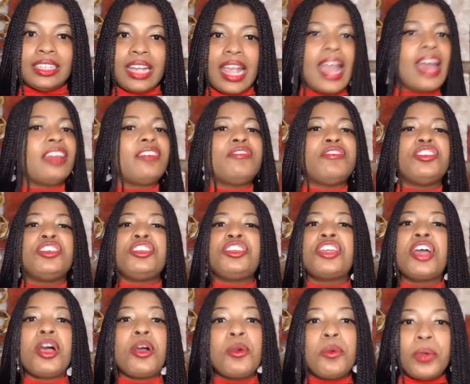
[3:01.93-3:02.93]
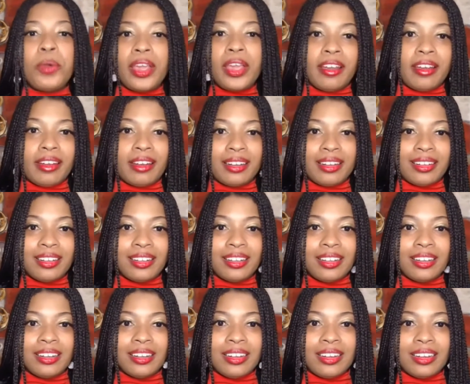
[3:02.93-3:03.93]
out of nowhere,
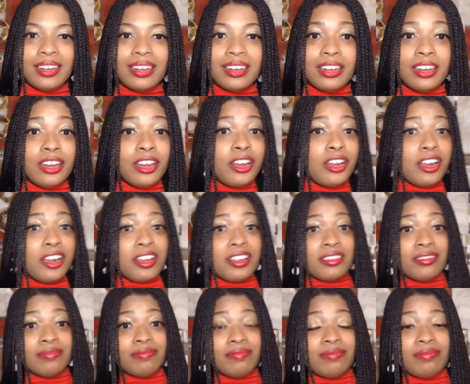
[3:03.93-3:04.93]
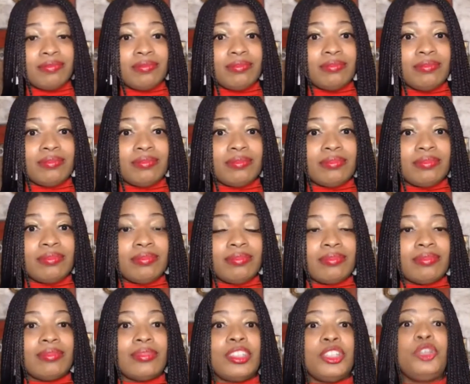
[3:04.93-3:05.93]
er,
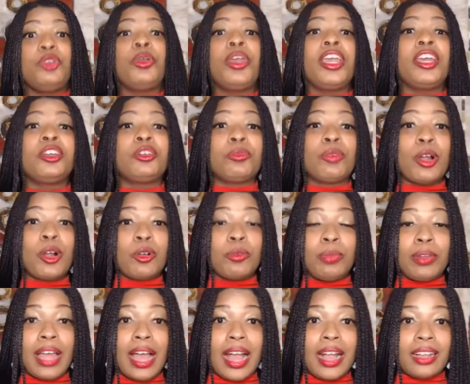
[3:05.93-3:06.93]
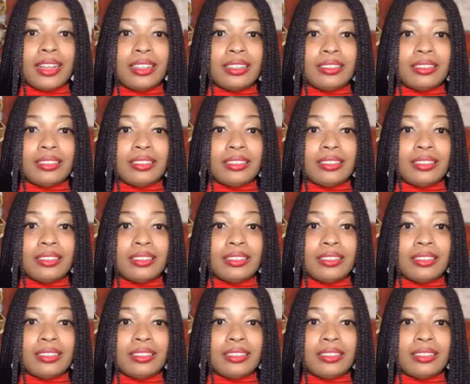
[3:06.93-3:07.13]
you hit a roadblock.